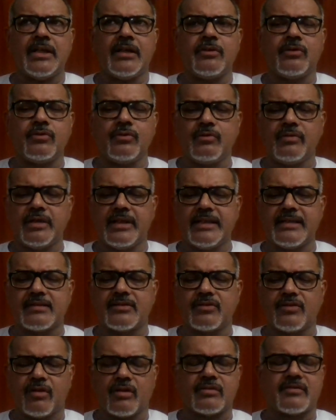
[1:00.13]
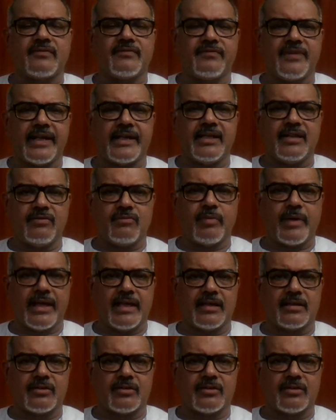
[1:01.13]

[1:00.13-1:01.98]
who is not very well